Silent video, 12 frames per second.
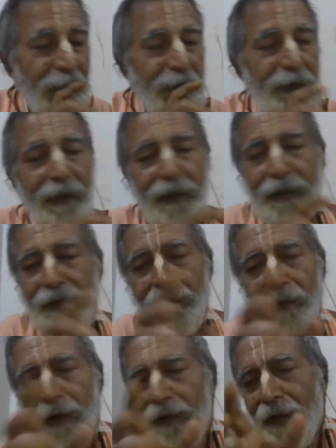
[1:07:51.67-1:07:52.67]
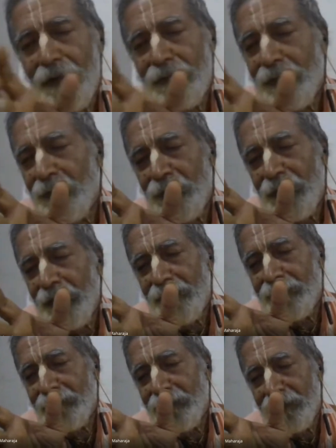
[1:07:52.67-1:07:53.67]
see, Lord also
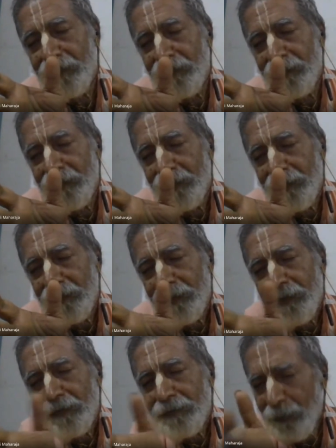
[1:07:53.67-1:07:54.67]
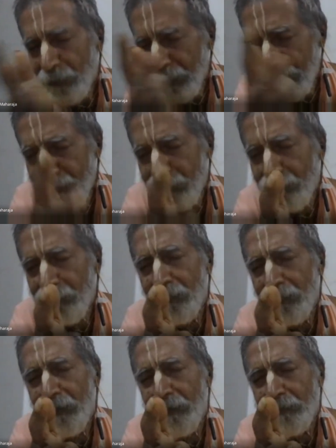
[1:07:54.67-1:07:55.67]
feels separation
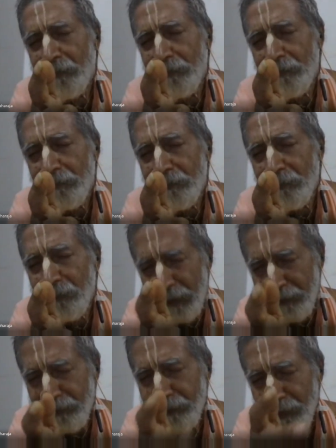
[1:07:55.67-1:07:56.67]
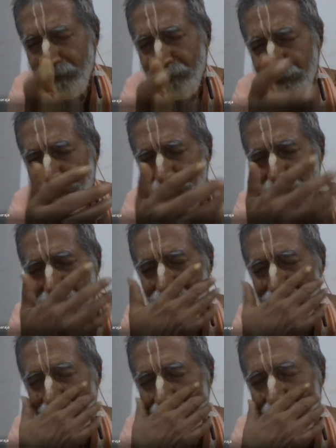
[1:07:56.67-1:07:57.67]
from Bhaktas.
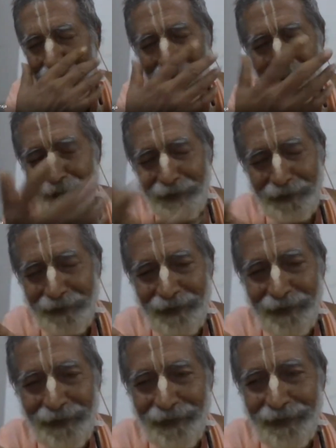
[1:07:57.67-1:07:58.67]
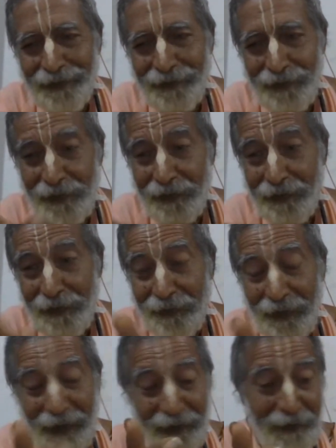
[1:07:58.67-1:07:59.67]
See, this is a
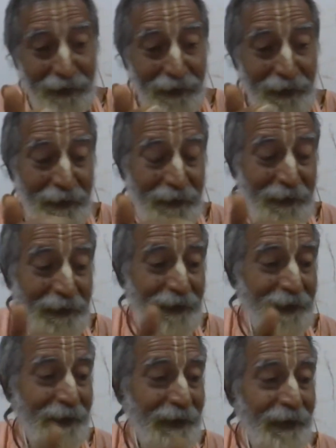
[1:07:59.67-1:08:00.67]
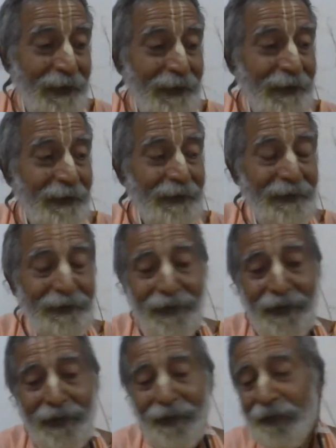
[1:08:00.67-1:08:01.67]
thing, you know.
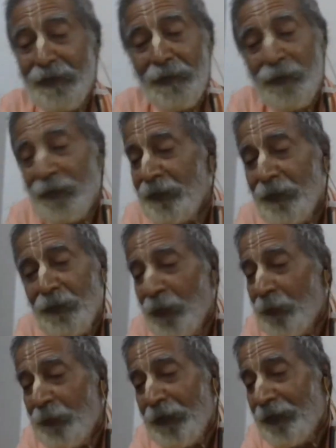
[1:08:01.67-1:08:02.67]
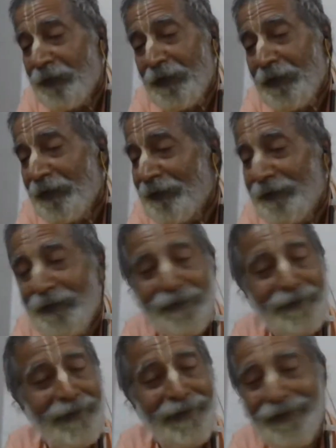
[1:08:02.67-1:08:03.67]
See, about the gopis, see.
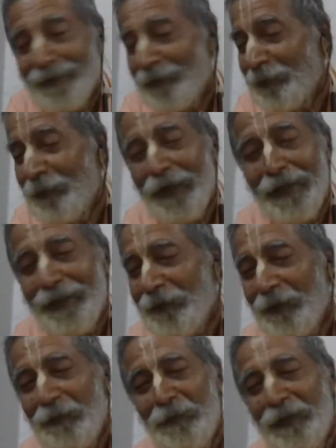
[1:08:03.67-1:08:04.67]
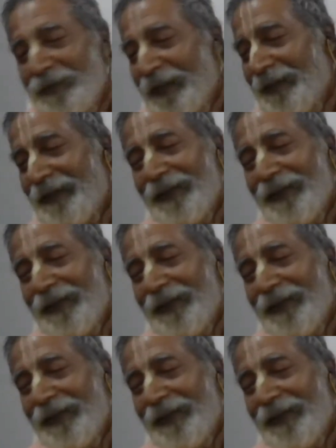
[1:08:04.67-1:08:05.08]
Why gopis are